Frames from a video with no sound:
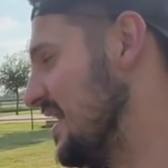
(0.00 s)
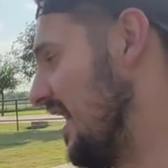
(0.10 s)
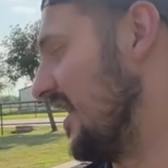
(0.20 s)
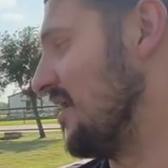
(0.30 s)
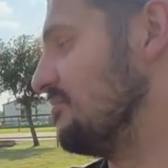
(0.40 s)

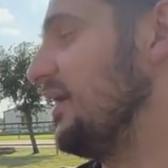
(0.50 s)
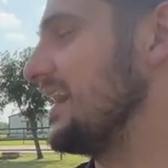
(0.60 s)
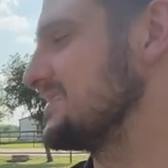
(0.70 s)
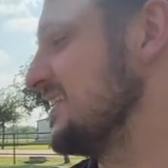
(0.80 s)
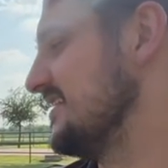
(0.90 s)
Uh,
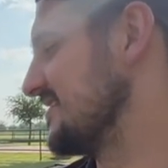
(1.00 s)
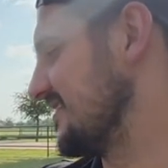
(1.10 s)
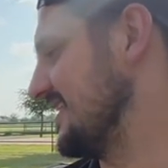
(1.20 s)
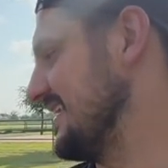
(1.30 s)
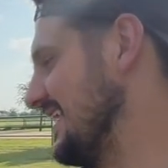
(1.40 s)
but the
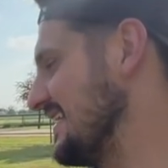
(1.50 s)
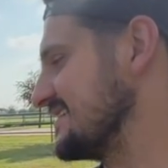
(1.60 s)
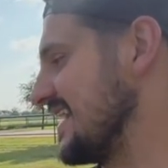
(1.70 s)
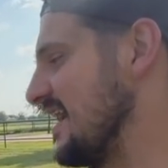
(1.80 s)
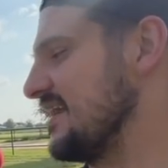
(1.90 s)
thing
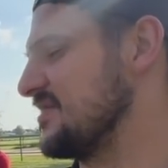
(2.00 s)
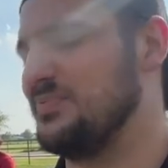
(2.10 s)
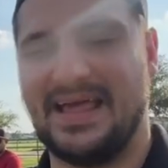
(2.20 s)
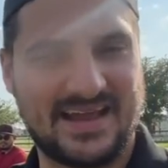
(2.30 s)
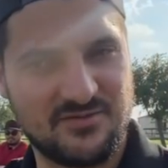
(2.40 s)
is, I, the
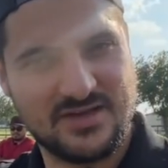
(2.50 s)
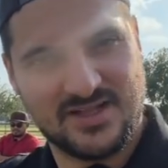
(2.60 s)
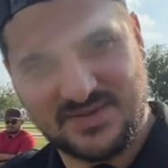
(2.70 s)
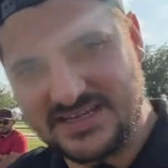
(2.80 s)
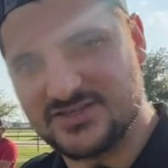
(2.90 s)
plan will
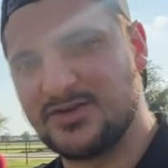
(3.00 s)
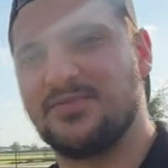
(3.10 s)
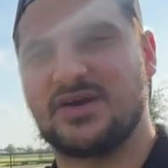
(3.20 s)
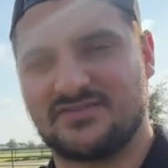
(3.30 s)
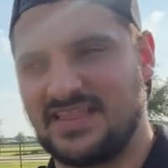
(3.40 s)
be to
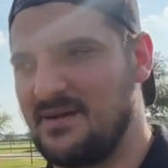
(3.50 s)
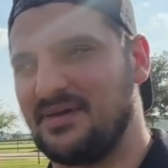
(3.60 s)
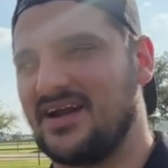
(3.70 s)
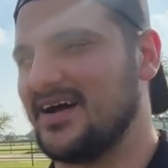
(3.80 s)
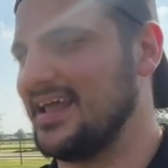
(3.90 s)
put a
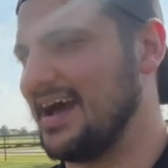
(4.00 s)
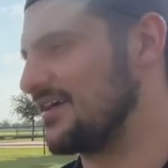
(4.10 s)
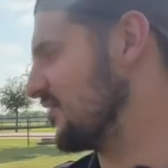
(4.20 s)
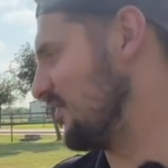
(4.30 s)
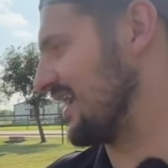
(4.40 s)
flatbed on it. I
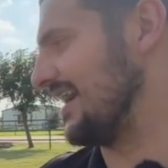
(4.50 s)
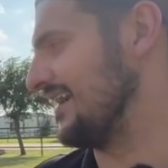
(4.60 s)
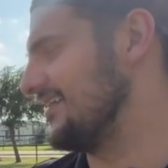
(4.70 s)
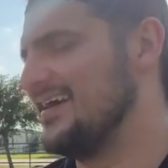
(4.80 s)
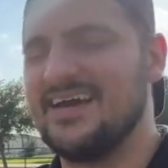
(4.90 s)
don't know what kind.